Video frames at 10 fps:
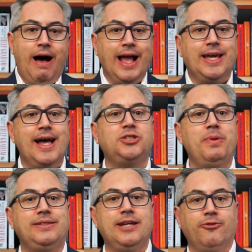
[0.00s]
I catch
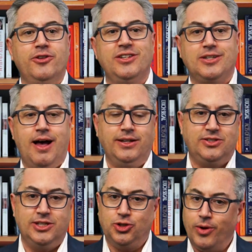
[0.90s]
myself in this kind of
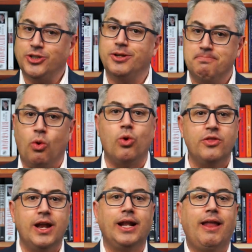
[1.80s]
situation more
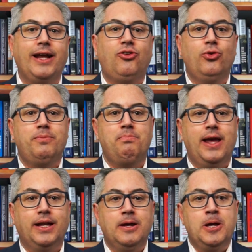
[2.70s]
than I'd like to
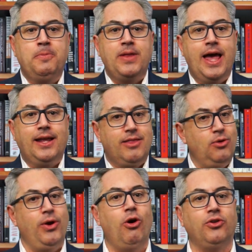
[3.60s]
admit, and
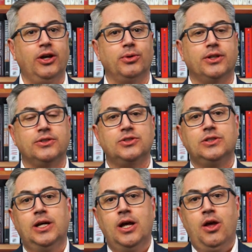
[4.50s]
think we all deal with
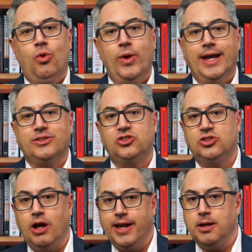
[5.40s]
this. We get
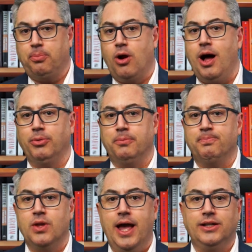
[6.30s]
stuck in a
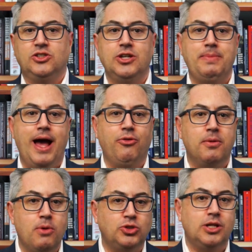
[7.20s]
problem, and somehow
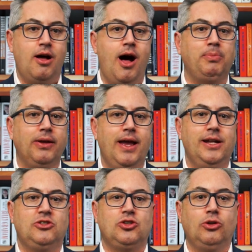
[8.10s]
the most
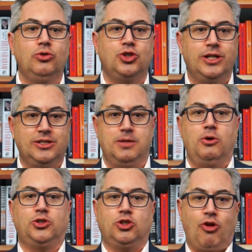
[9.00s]
complicated solution is the
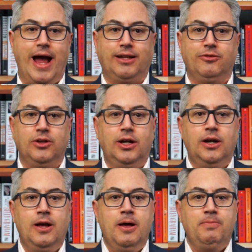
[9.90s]
most attractive.
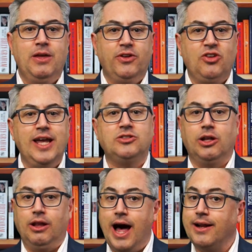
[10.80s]
If it takes a
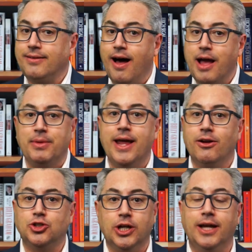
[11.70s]
lot of time and
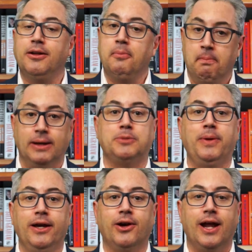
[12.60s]
energy, it must
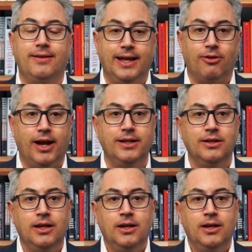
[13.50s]
be a good idea, right?